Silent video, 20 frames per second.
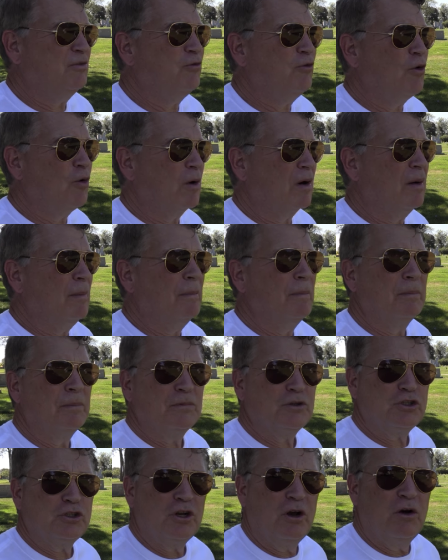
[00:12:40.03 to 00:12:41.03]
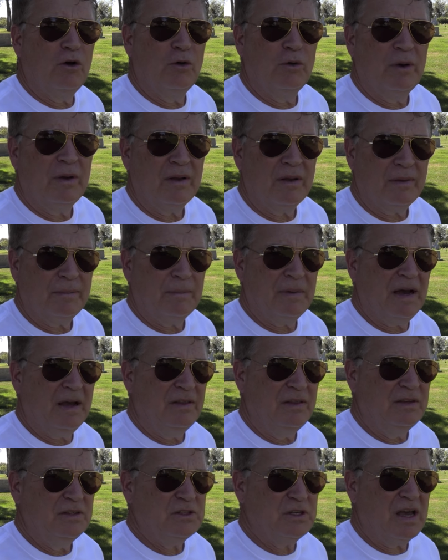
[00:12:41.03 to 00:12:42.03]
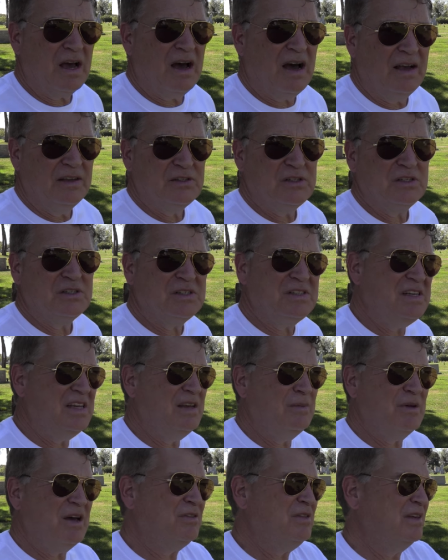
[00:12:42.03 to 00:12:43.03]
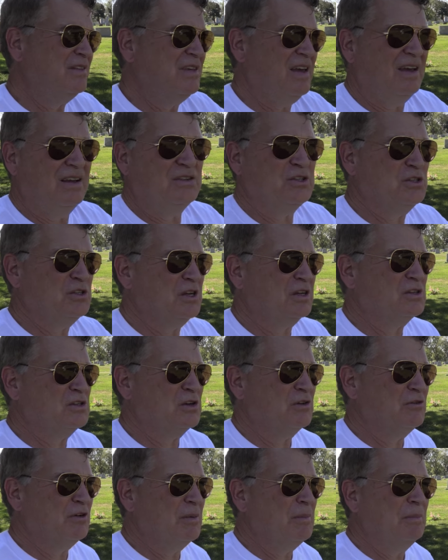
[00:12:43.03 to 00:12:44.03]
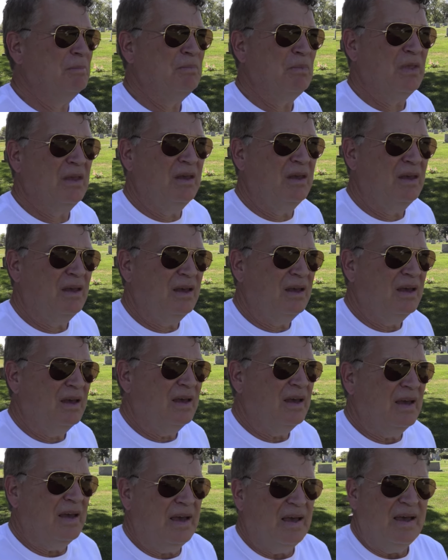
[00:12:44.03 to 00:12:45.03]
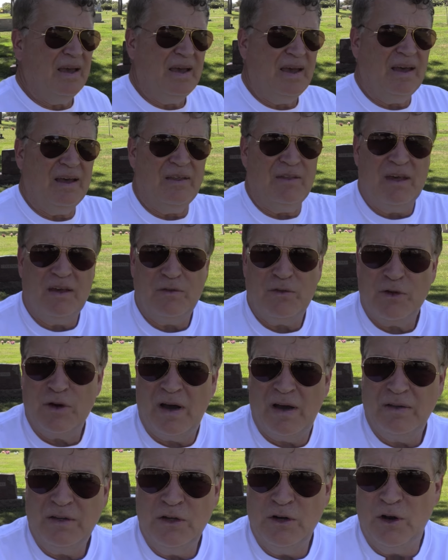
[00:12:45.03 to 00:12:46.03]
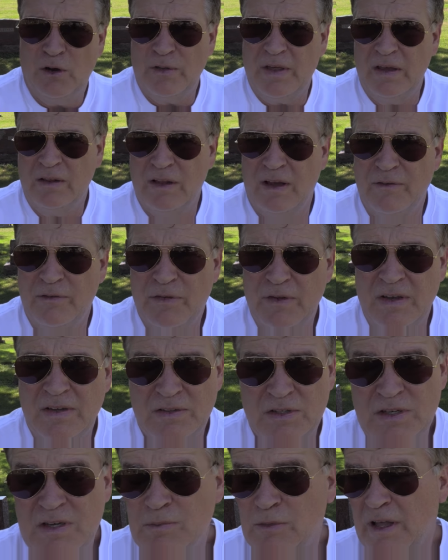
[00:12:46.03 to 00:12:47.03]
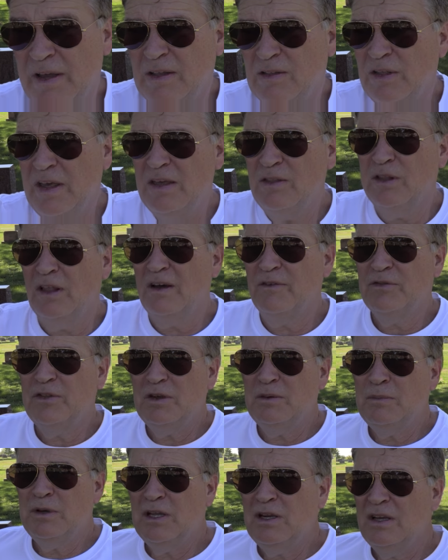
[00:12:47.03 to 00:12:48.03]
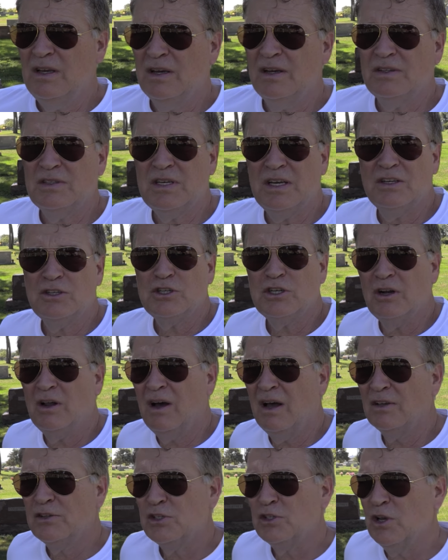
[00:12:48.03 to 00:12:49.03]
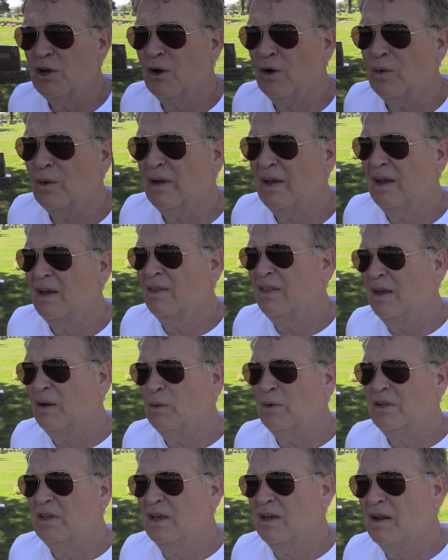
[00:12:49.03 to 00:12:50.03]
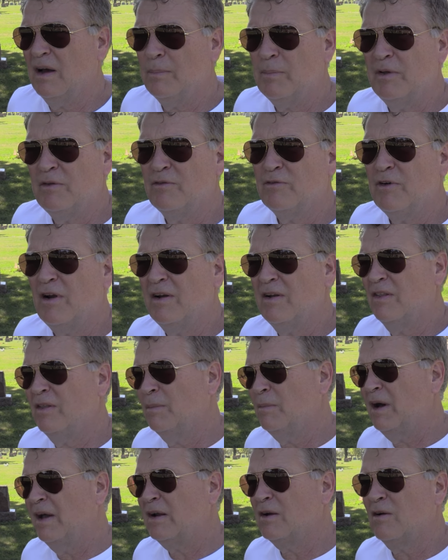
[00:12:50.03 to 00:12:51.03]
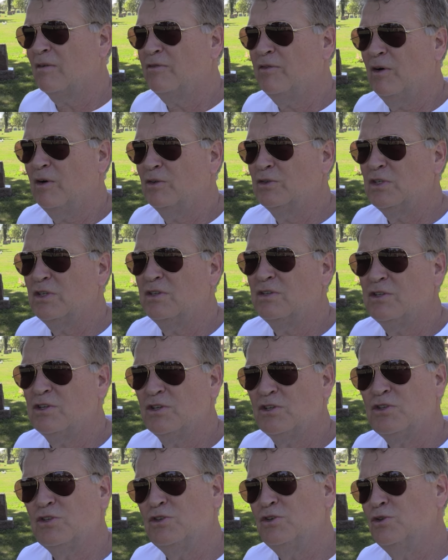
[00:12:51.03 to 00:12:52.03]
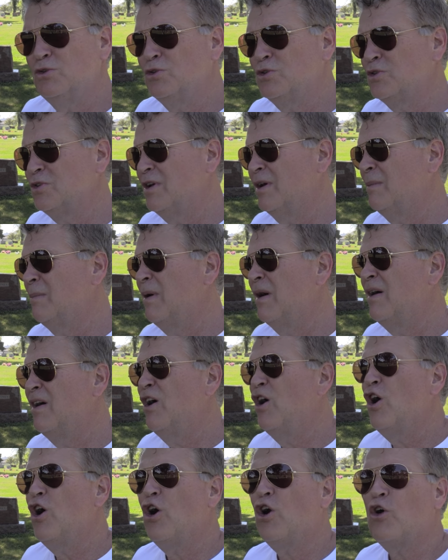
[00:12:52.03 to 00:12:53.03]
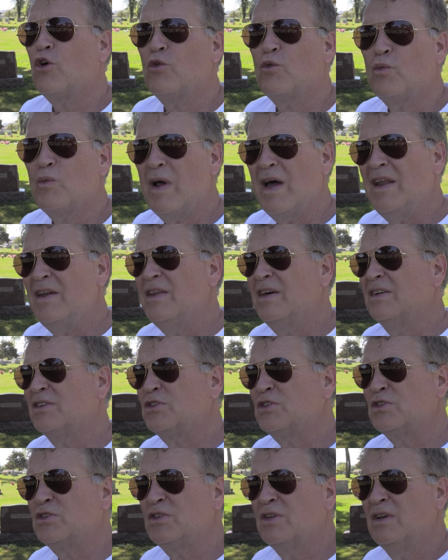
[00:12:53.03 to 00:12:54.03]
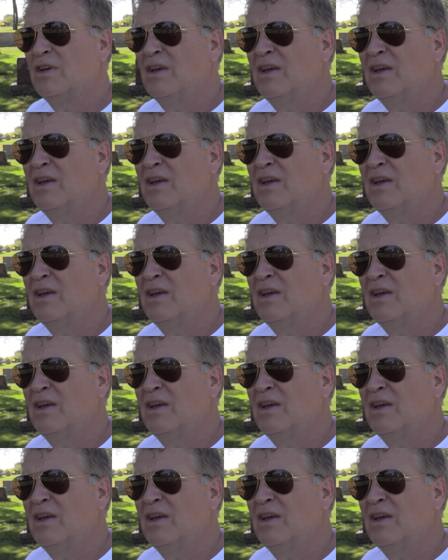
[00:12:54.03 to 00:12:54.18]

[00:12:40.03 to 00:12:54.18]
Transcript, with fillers: form shown by these guys. This team, I think they had six of them. And they thought, you know, they loved, it seemed like they loved the media attention also, and they would get up in front of the microphones and just do some horrendous